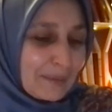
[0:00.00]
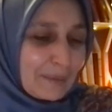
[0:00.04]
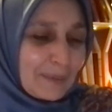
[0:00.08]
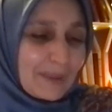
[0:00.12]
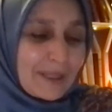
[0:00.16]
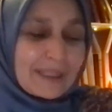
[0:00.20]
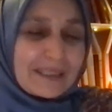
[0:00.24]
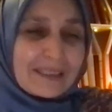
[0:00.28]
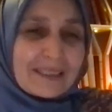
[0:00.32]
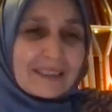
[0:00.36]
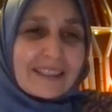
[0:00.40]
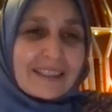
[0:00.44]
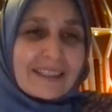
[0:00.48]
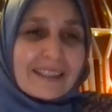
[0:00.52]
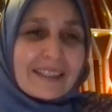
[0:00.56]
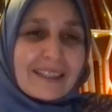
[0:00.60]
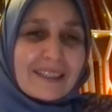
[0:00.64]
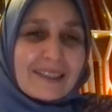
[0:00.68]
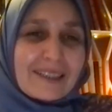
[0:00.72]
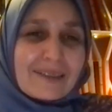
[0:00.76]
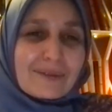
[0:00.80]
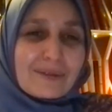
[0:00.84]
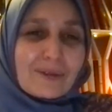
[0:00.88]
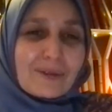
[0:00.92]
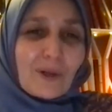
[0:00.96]
But
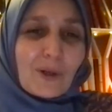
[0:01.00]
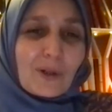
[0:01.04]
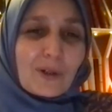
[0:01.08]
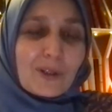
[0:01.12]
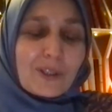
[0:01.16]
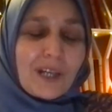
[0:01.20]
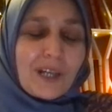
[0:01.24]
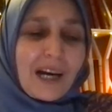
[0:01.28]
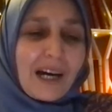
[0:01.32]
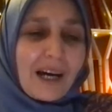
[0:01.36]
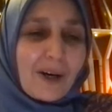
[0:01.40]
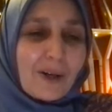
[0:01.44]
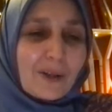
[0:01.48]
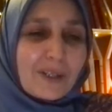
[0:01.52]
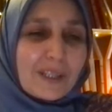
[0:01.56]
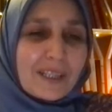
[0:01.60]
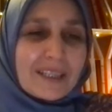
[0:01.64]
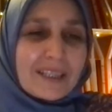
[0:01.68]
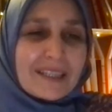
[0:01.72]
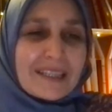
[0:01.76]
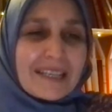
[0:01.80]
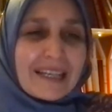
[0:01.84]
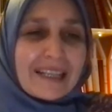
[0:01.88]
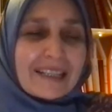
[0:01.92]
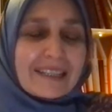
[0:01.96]
for the
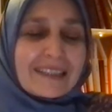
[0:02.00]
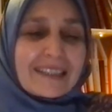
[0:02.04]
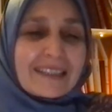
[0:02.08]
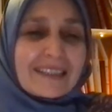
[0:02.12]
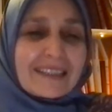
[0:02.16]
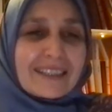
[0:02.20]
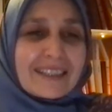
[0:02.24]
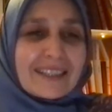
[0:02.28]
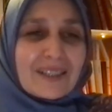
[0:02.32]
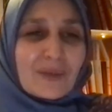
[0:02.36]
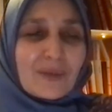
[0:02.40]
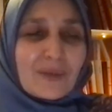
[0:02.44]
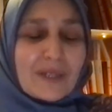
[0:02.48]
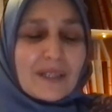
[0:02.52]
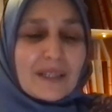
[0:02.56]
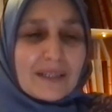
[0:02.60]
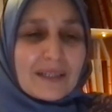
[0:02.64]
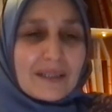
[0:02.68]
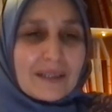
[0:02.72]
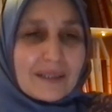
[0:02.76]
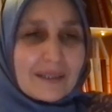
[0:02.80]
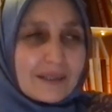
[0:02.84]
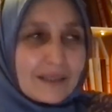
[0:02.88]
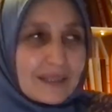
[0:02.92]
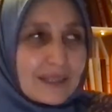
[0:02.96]
audience, I think this
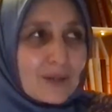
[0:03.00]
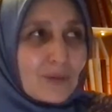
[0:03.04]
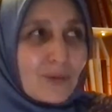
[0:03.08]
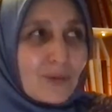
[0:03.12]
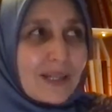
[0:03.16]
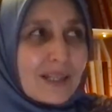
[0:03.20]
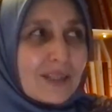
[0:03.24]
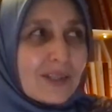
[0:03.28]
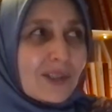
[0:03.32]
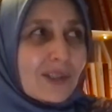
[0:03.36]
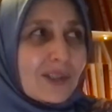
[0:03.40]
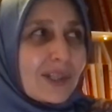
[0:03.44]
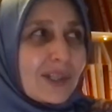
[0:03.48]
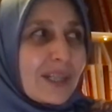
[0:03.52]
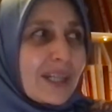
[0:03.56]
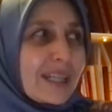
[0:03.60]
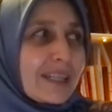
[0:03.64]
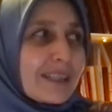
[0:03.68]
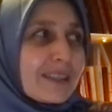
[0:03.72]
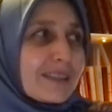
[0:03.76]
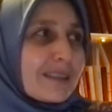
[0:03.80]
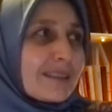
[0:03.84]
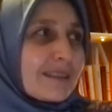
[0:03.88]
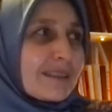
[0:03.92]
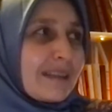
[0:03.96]
was
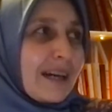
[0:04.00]
great.